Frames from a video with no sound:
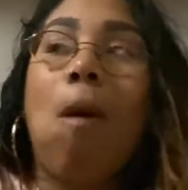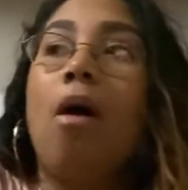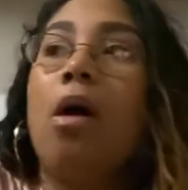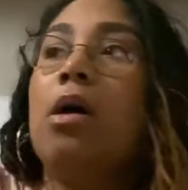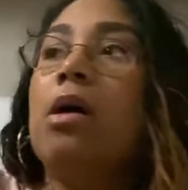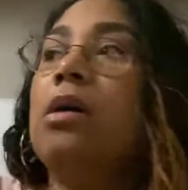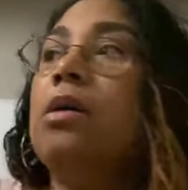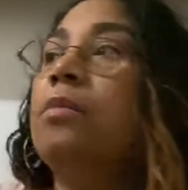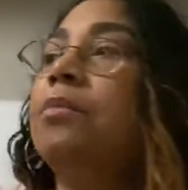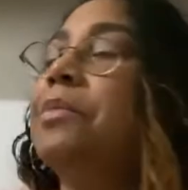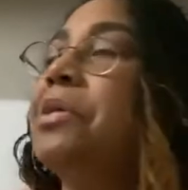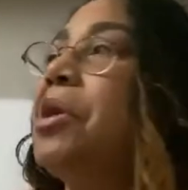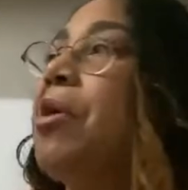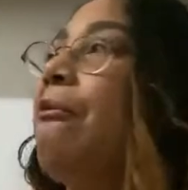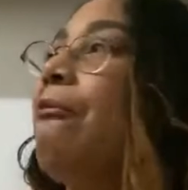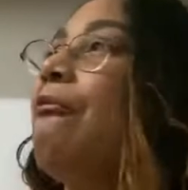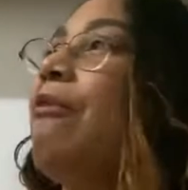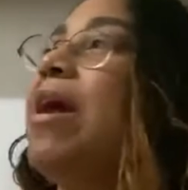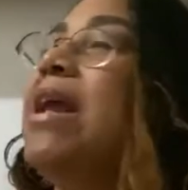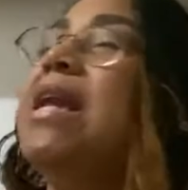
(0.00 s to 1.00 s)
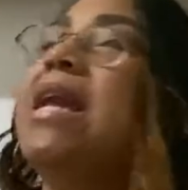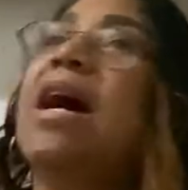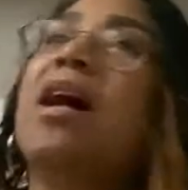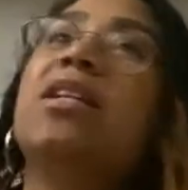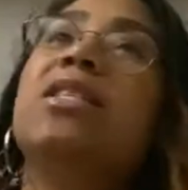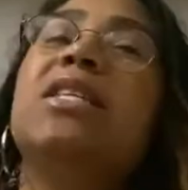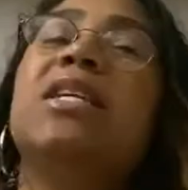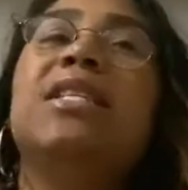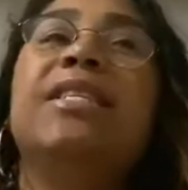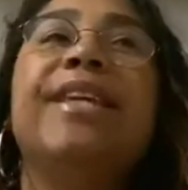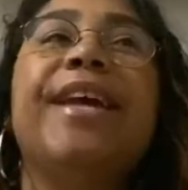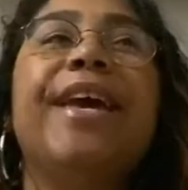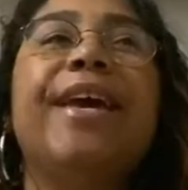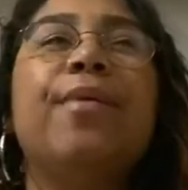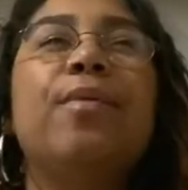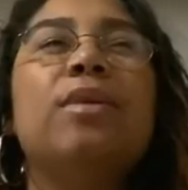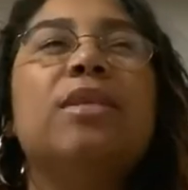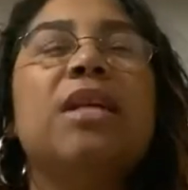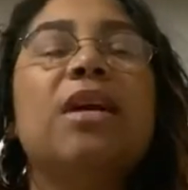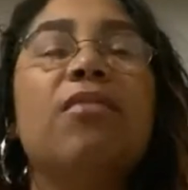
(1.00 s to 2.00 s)
Right now, today
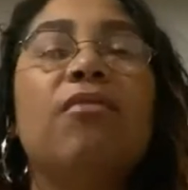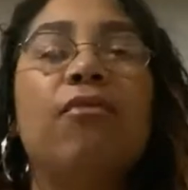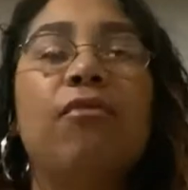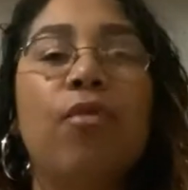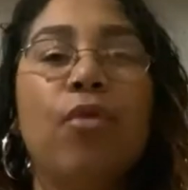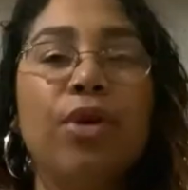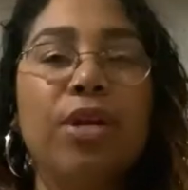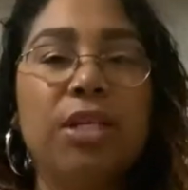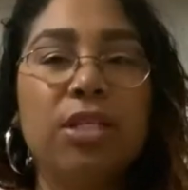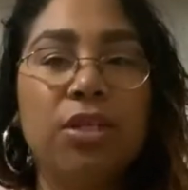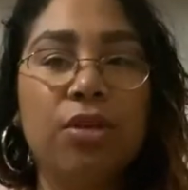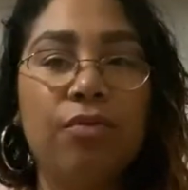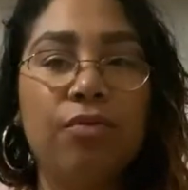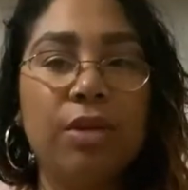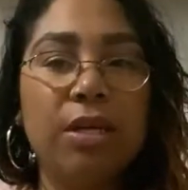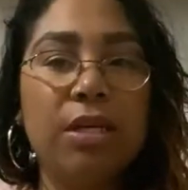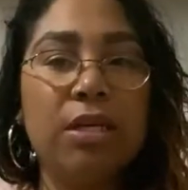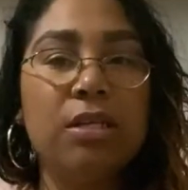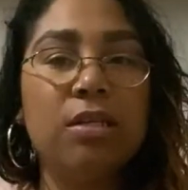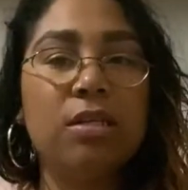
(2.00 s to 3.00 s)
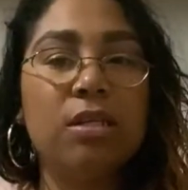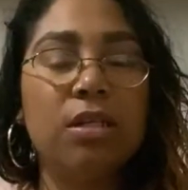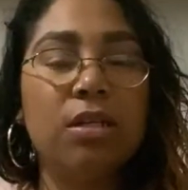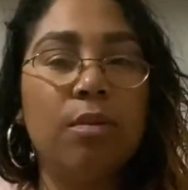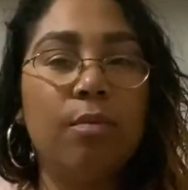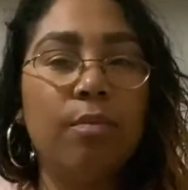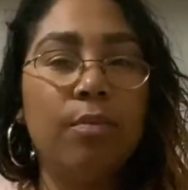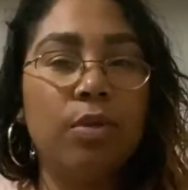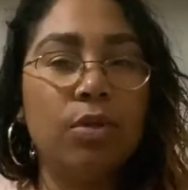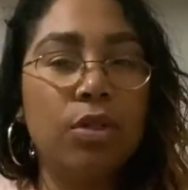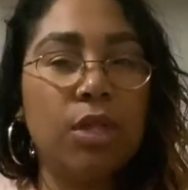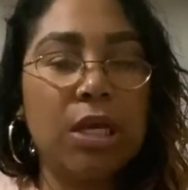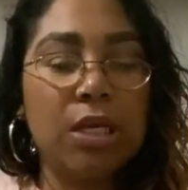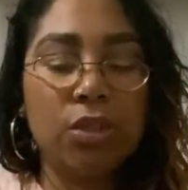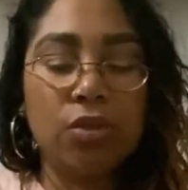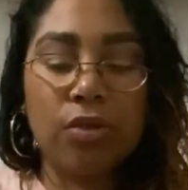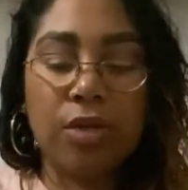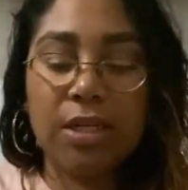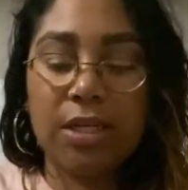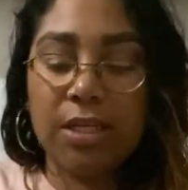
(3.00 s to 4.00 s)
was like 40 degrees in the like
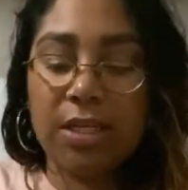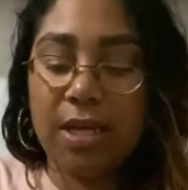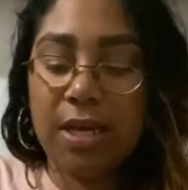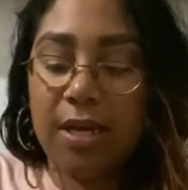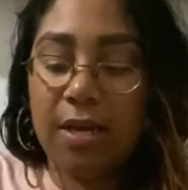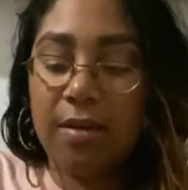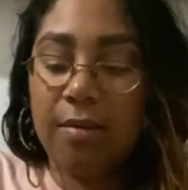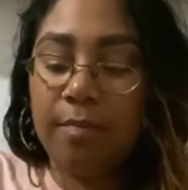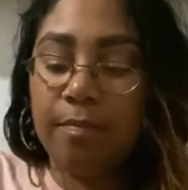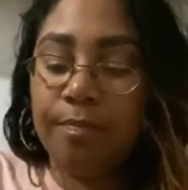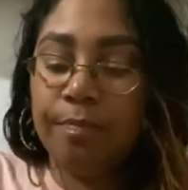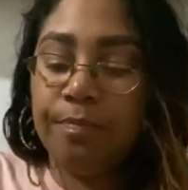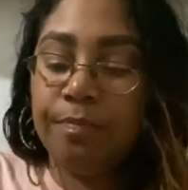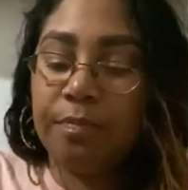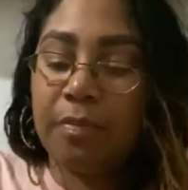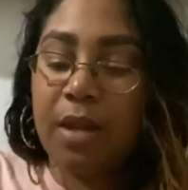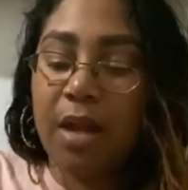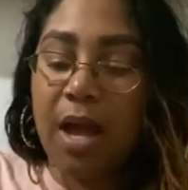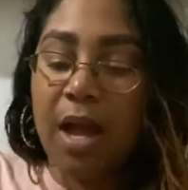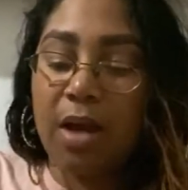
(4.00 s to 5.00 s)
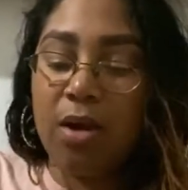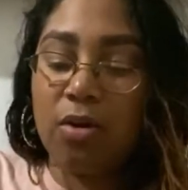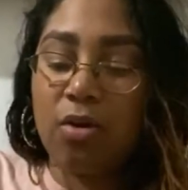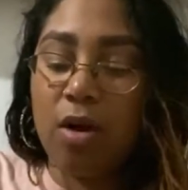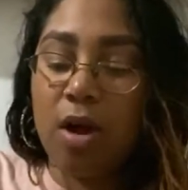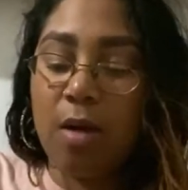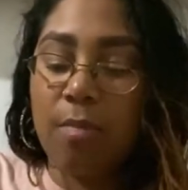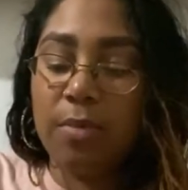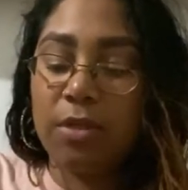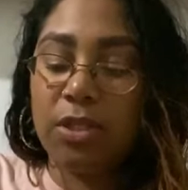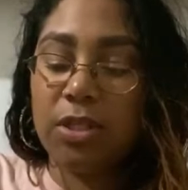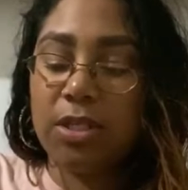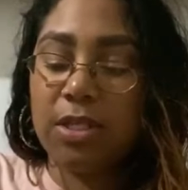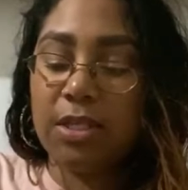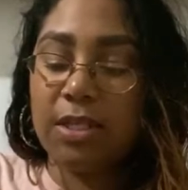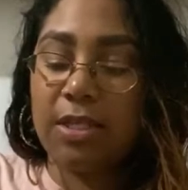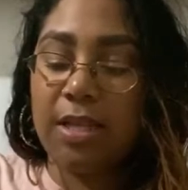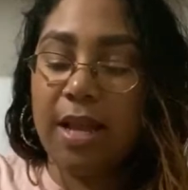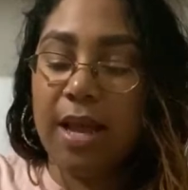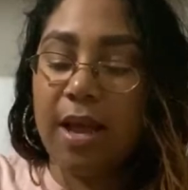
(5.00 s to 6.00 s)
during the day. I don't know how much it
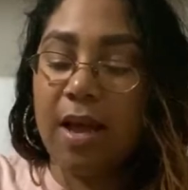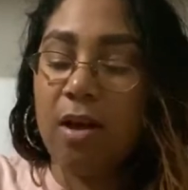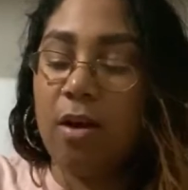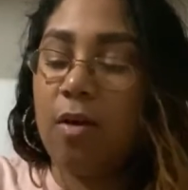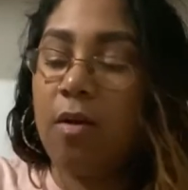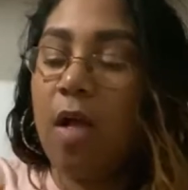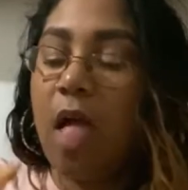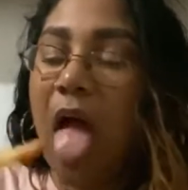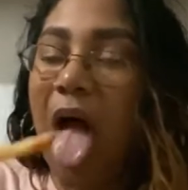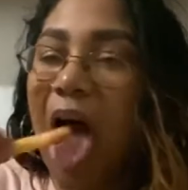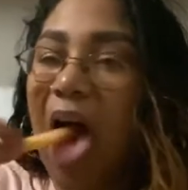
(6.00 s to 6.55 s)
is now.